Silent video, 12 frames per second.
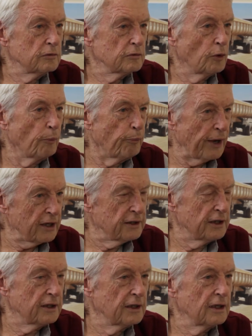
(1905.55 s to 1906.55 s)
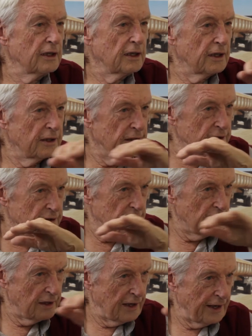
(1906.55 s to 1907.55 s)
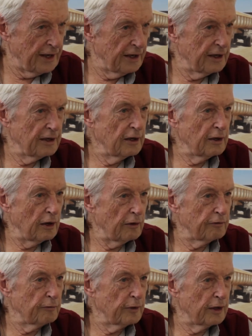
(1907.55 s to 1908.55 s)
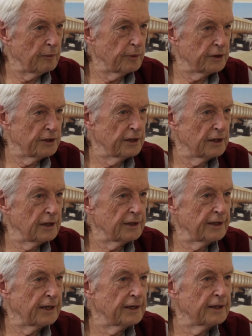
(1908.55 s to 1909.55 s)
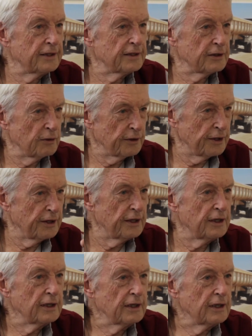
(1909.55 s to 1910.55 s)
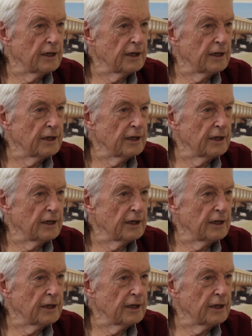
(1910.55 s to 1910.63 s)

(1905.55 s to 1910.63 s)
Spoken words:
compacting this layer of a material and it's already